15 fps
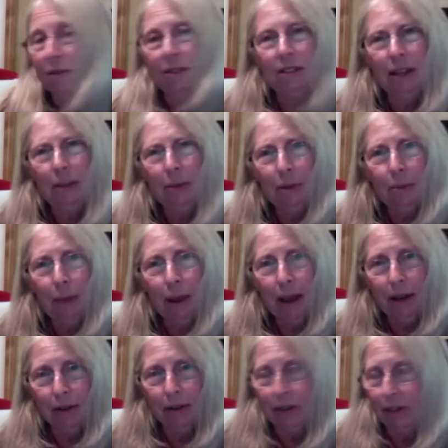Same with
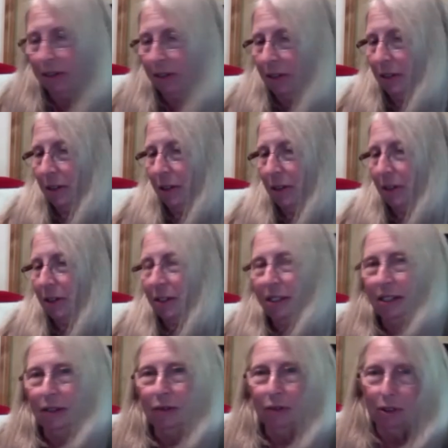batteries. There's a
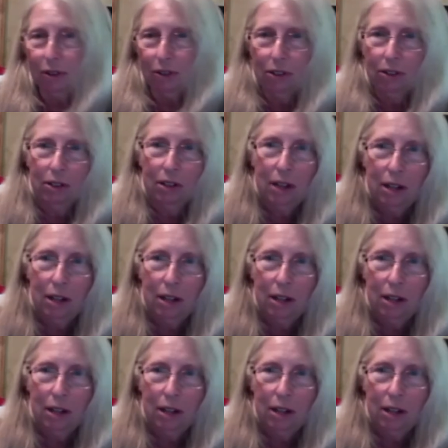difference.